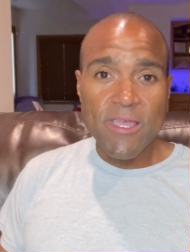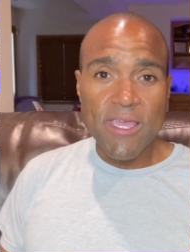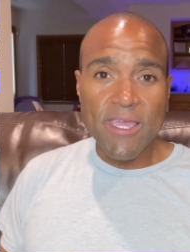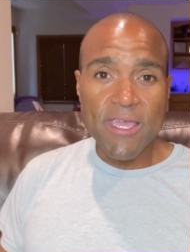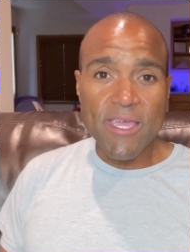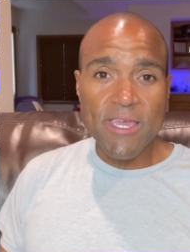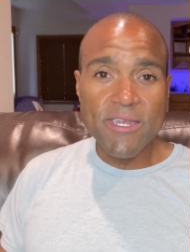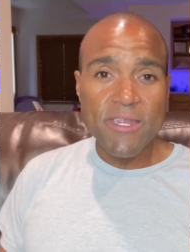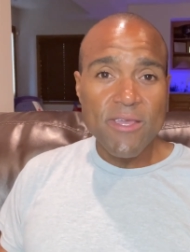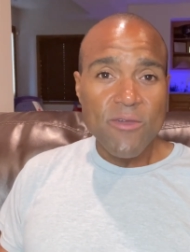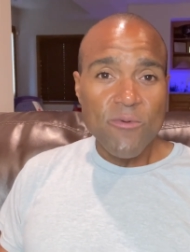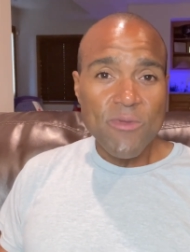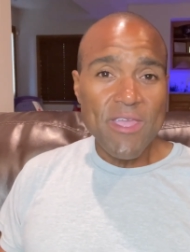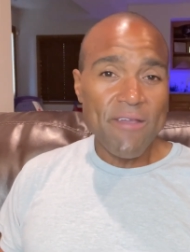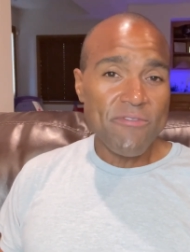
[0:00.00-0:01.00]
And
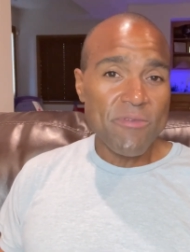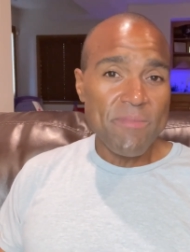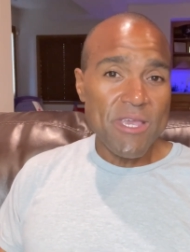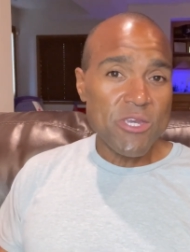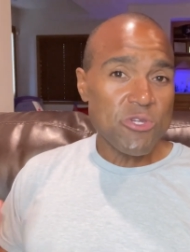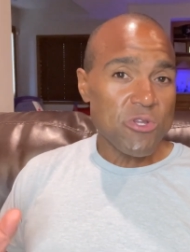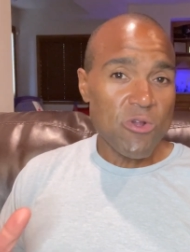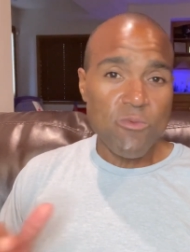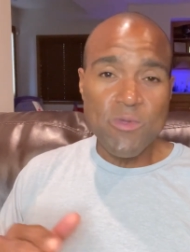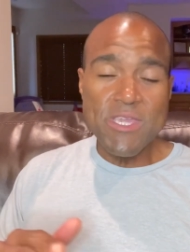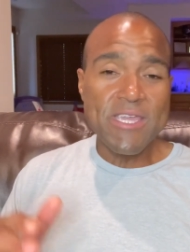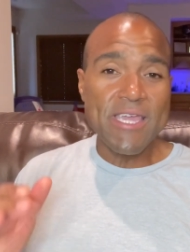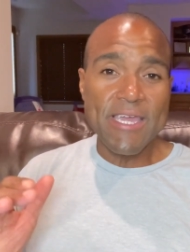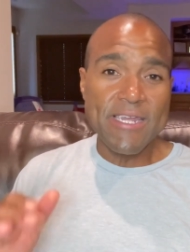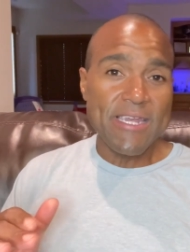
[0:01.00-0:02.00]
we have to make sure
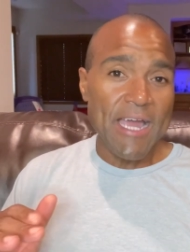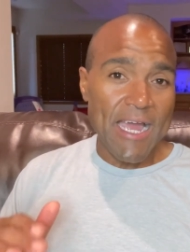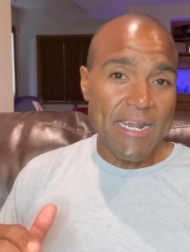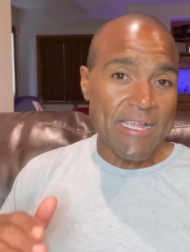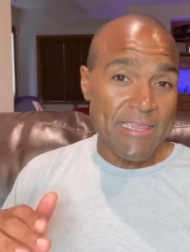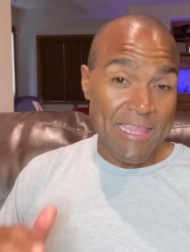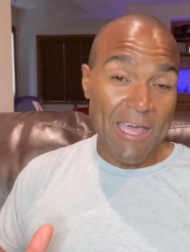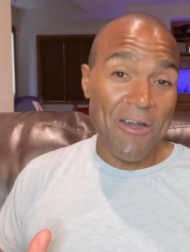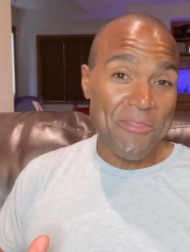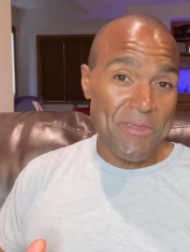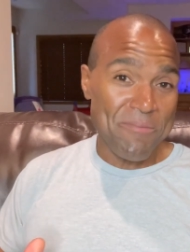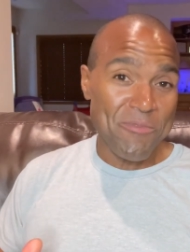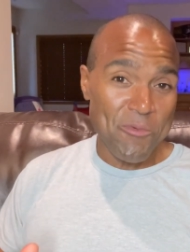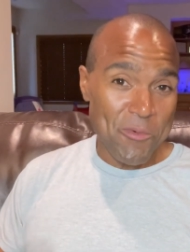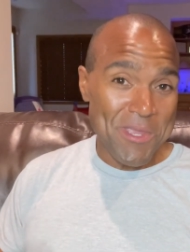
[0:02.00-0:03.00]
we cannot allow
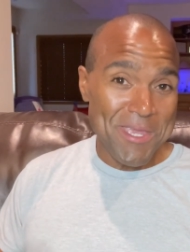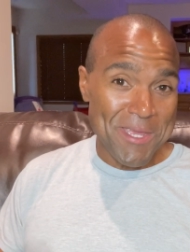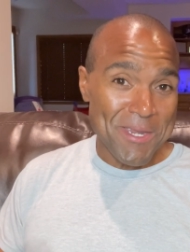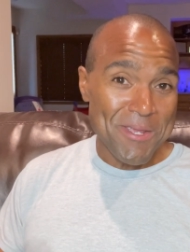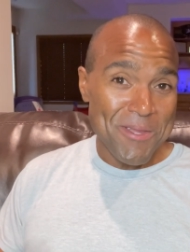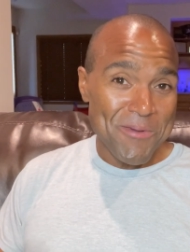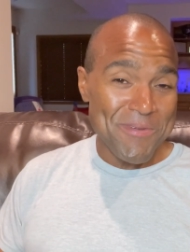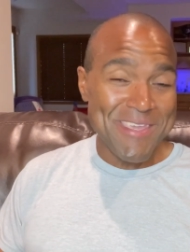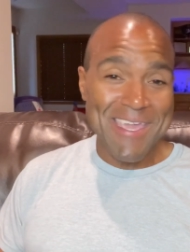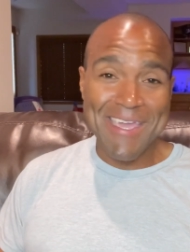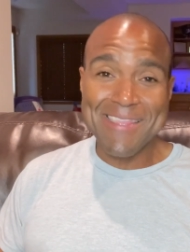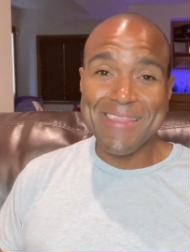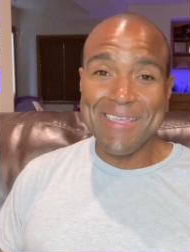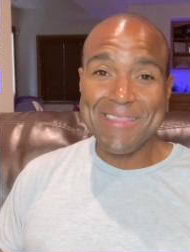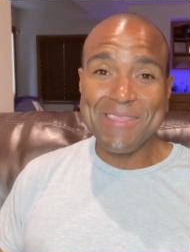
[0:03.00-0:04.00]
them to win. We
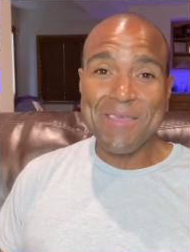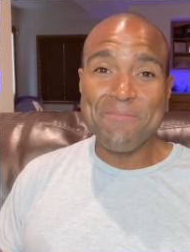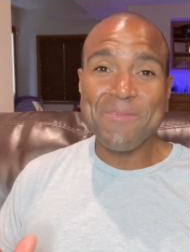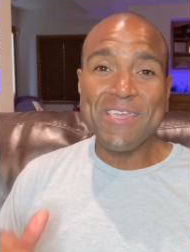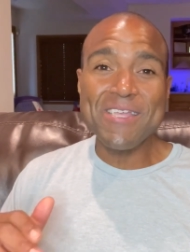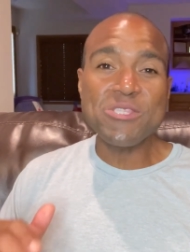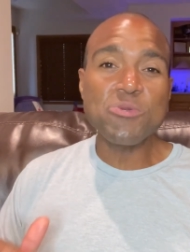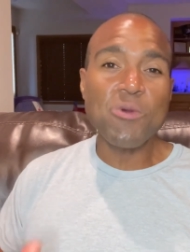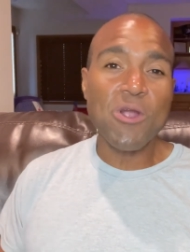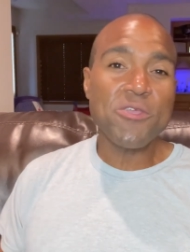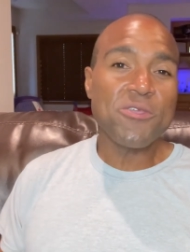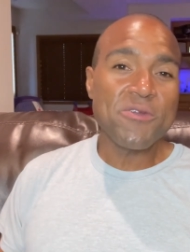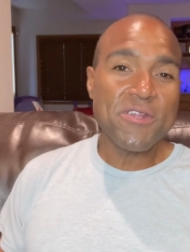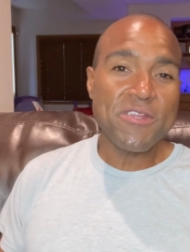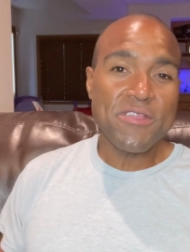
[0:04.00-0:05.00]
can't let them into our
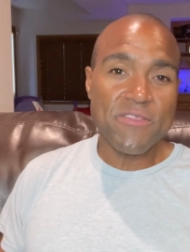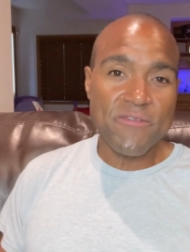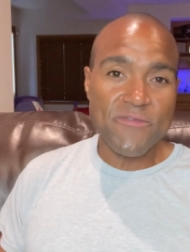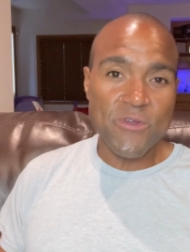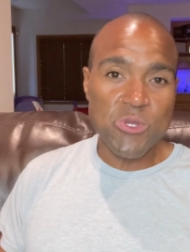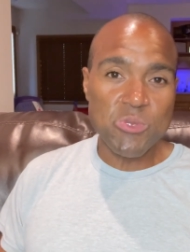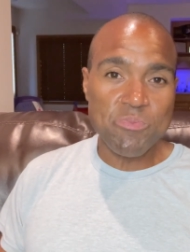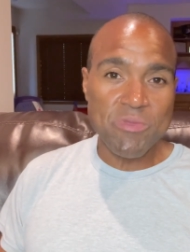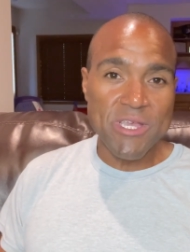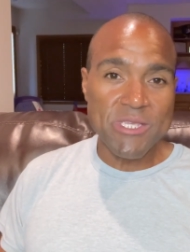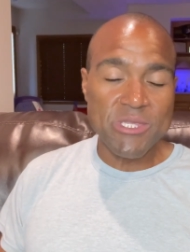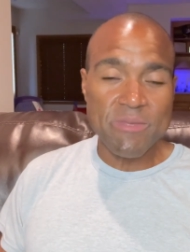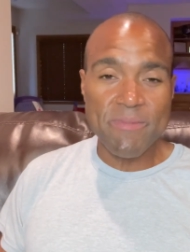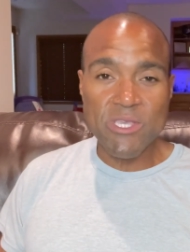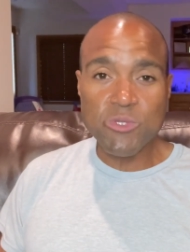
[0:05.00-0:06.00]
unit in the first
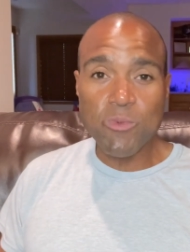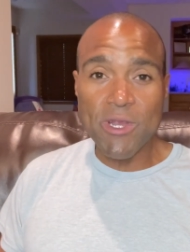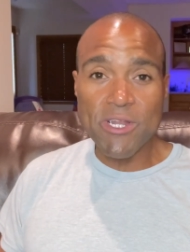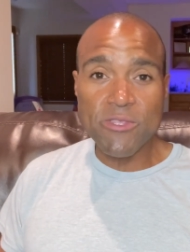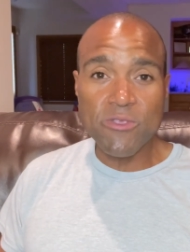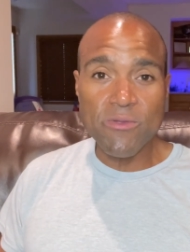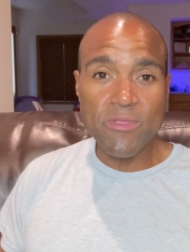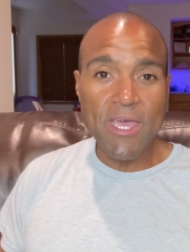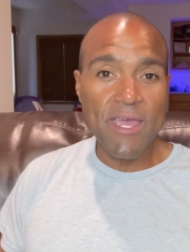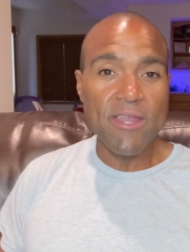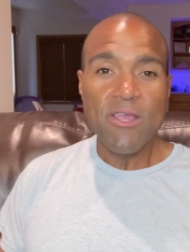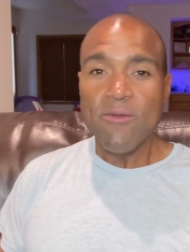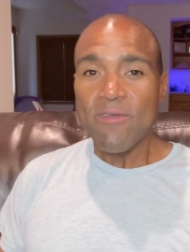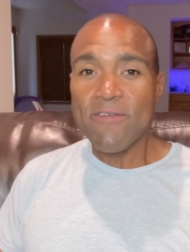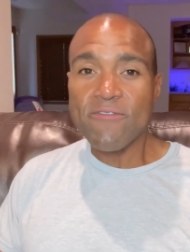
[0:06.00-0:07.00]
place. And the best way to do that,
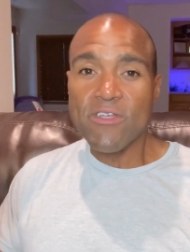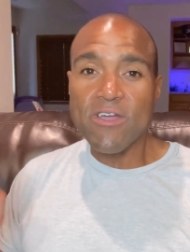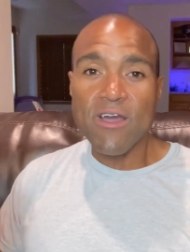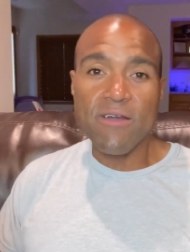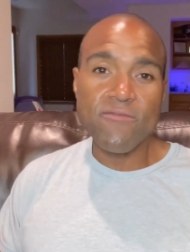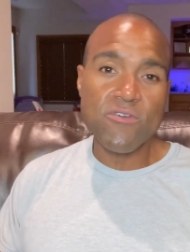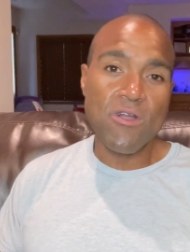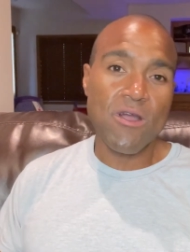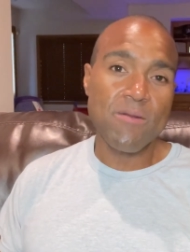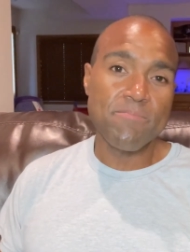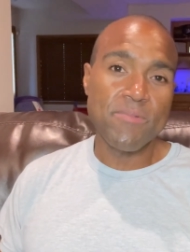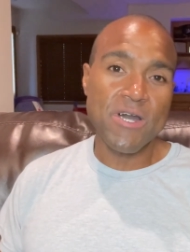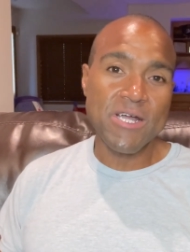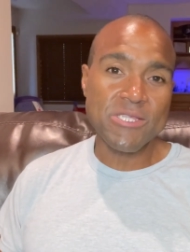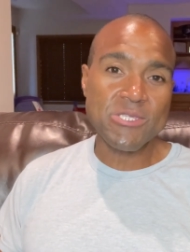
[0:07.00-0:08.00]
we have to cover our
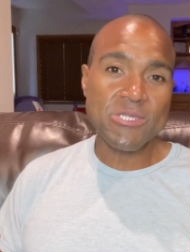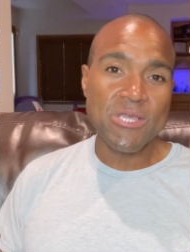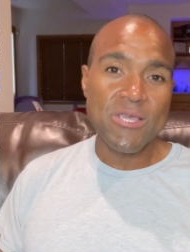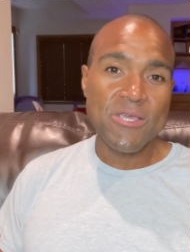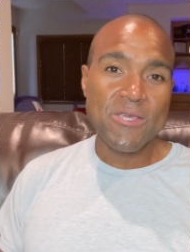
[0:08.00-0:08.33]
butts.